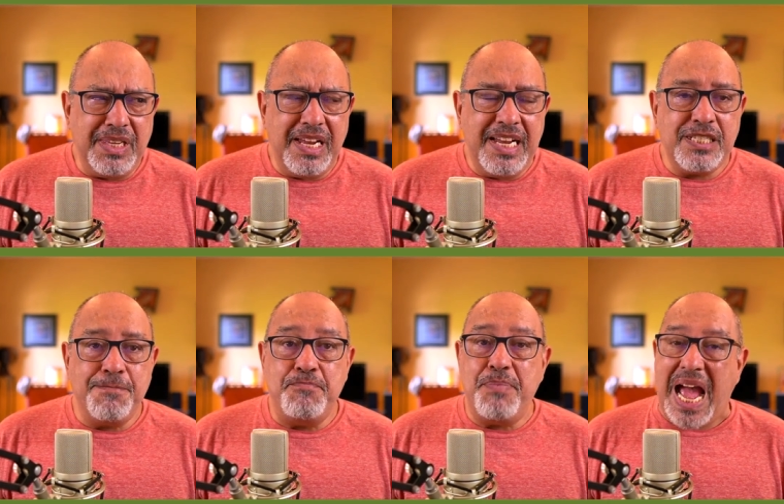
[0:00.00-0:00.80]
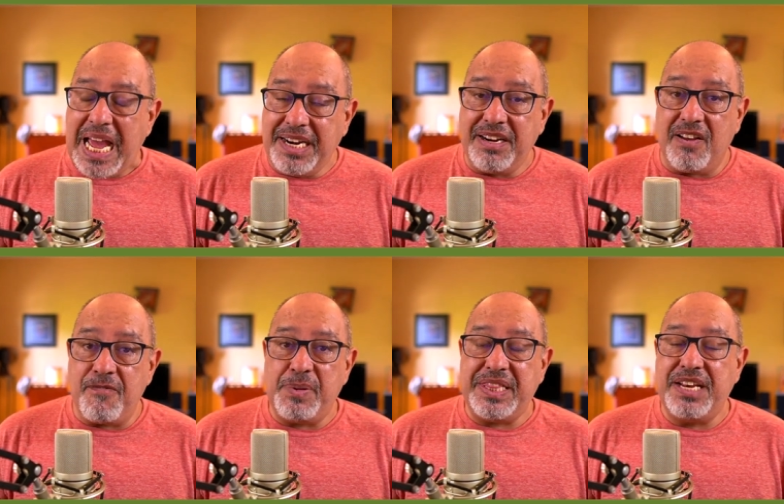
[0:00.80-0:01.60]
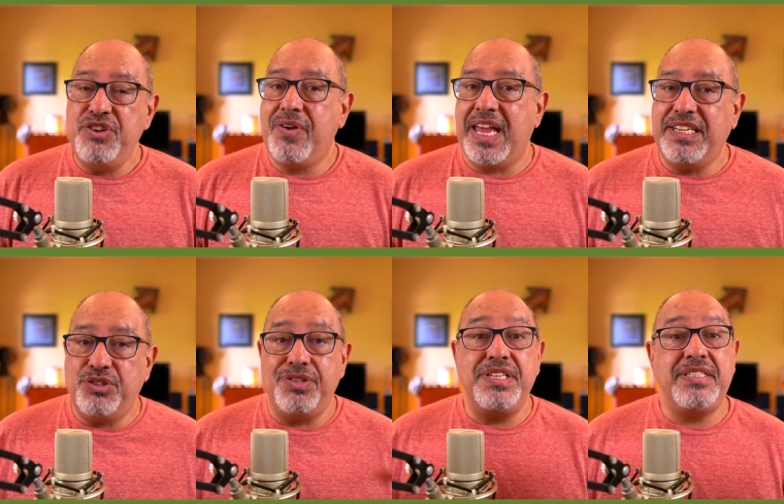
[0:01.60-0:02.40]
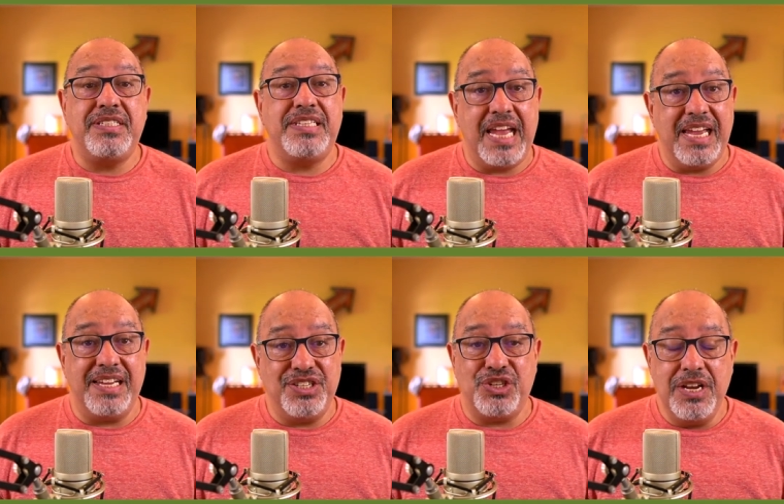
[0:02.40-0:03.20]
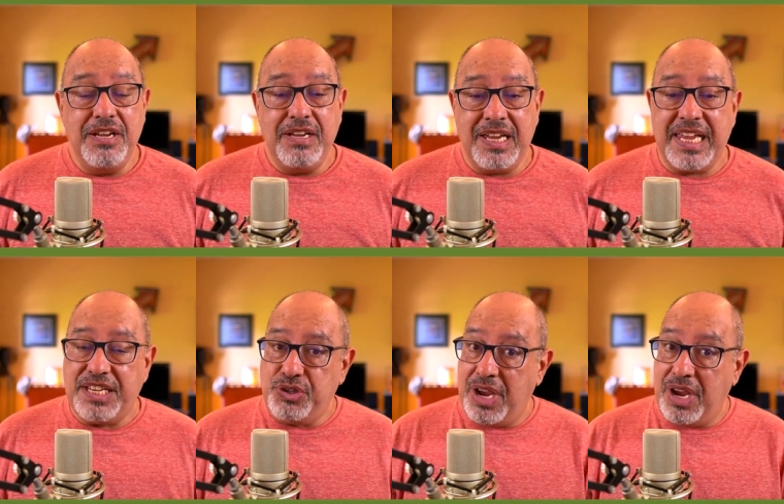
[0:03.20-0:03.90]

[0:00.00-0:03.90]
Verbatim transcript: is bad enough. But then you get into this stage, in case you